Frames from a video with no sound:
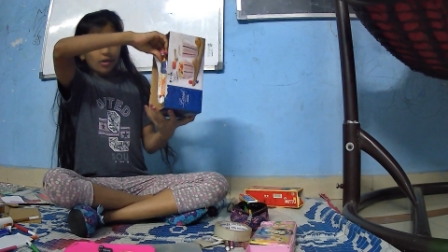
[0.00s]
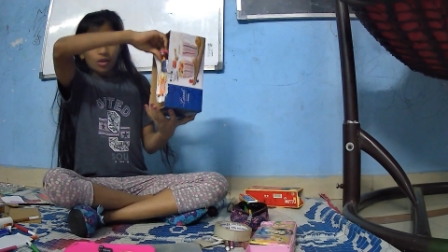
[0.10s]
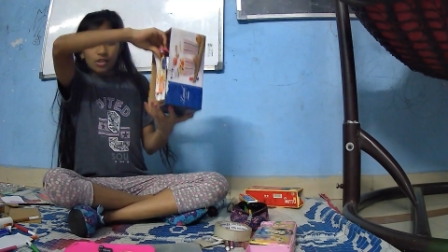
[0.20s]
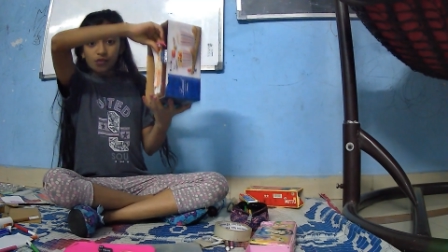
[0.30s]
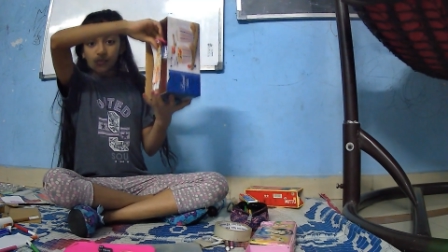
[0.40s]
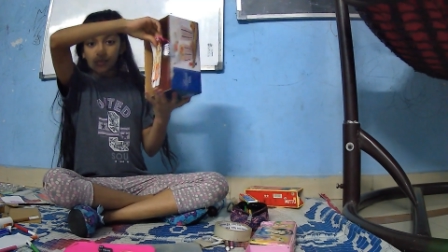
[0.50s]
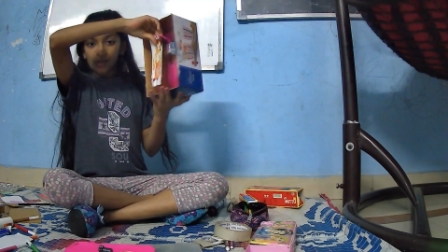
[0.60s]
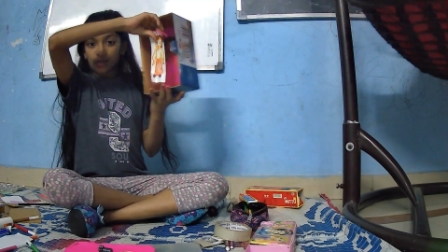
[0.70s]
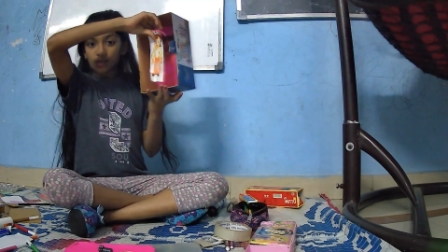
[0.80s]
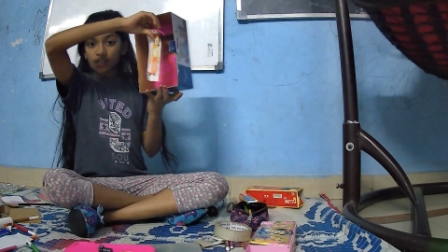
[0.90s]
of one
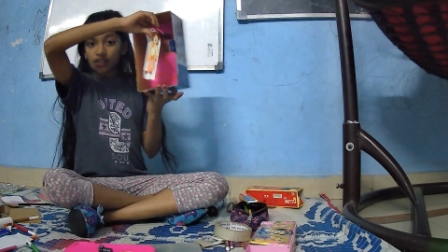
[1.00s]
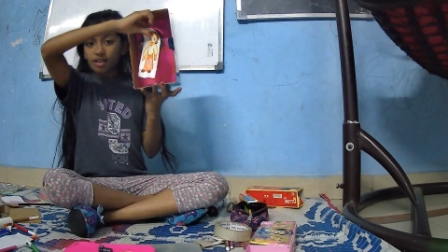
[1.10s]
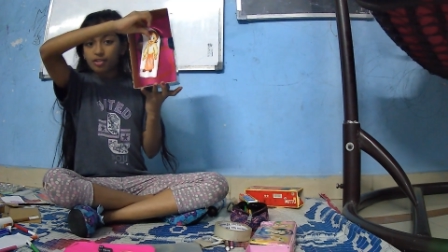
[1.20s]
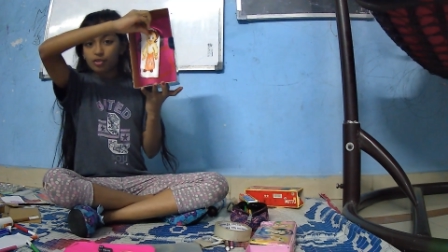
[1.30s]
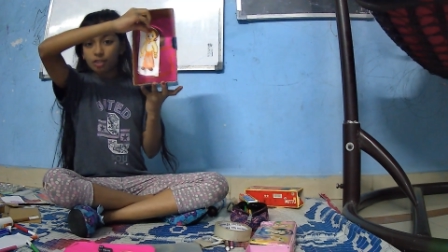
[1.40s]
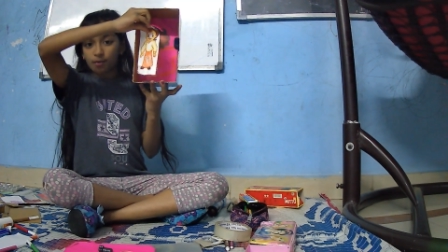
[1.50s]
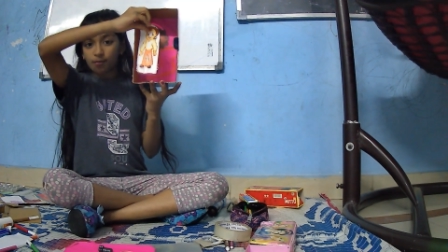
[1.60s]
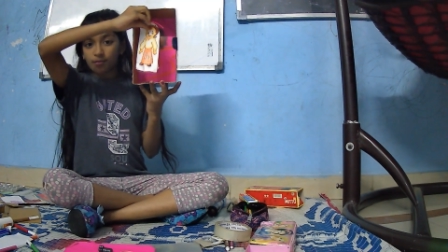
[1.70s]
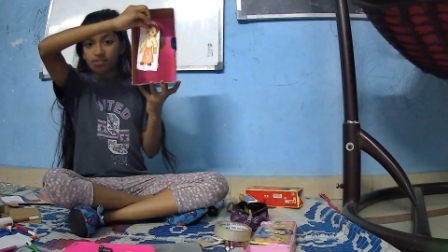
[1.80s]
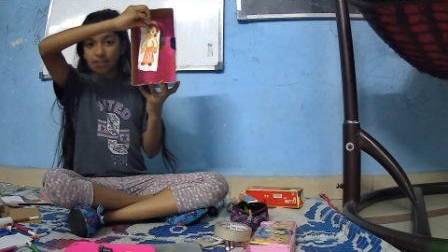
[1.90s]
only, our chota beam is
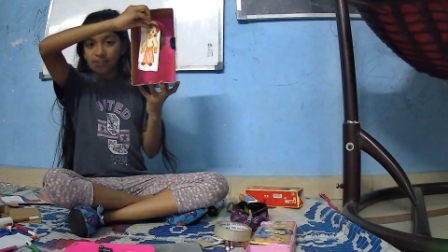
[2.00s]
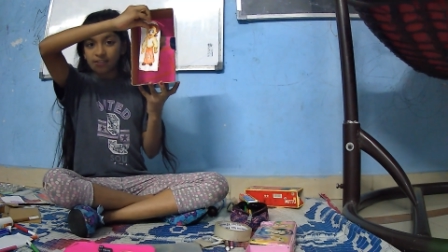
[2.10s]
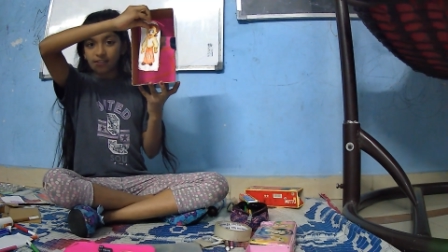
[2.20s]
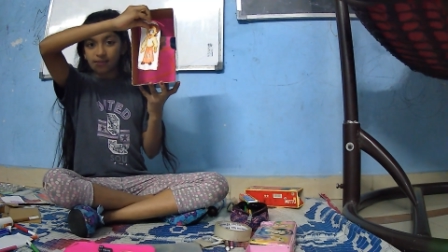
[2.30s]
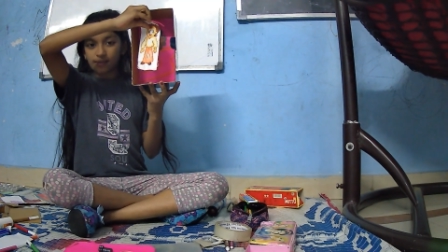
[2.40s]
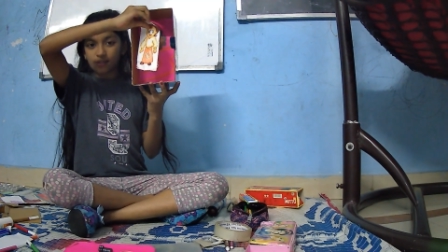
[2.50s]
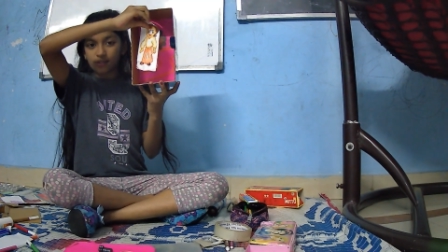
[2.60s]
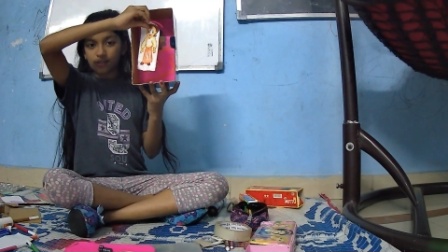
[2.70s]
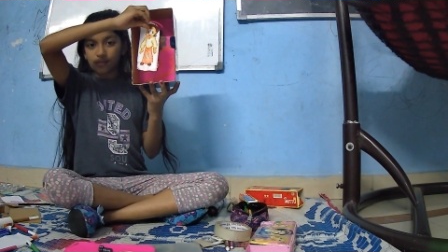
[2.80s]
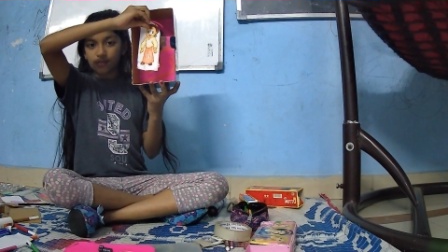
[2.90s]
dancing this much.
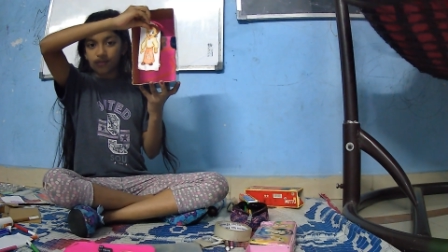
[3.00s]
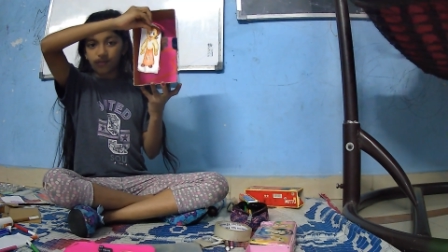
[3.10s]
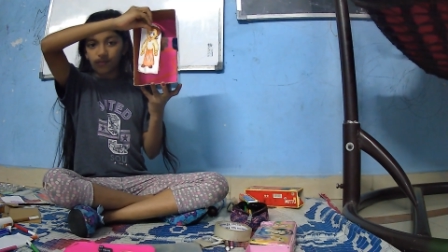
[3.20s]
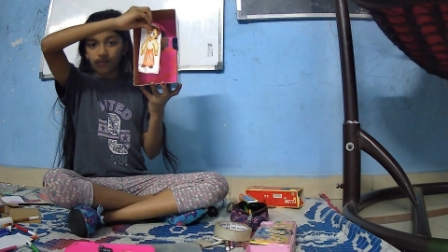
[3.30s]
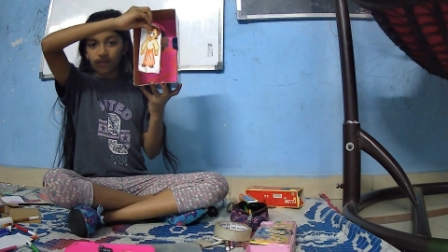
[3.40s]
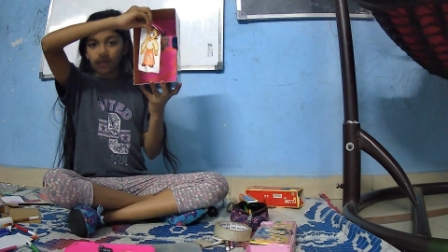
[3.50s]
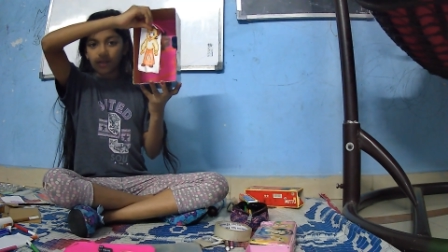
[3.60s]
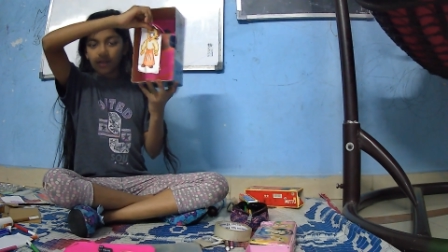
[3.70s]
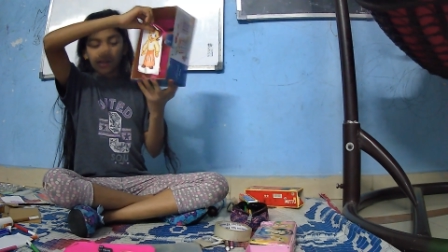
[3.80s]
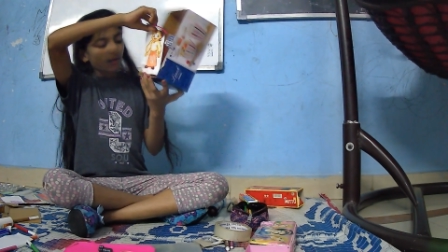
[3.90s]

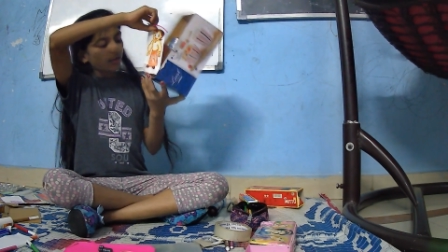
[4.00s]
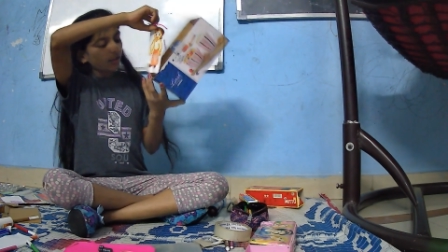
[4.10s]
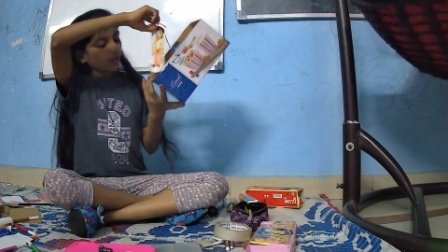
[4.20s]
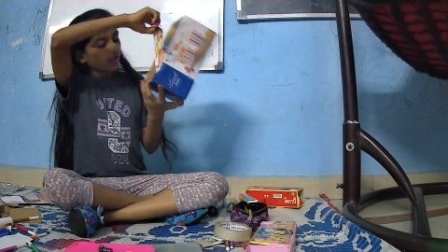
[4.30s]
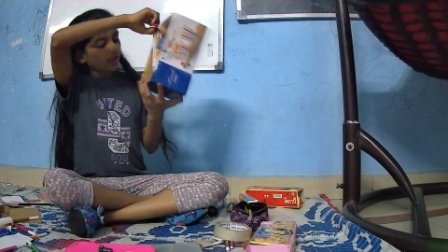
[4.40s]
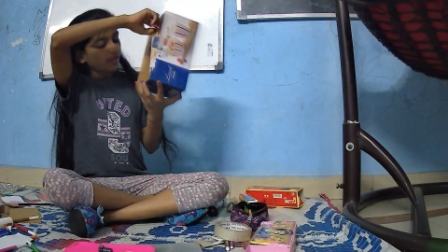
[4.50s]
Only you can observe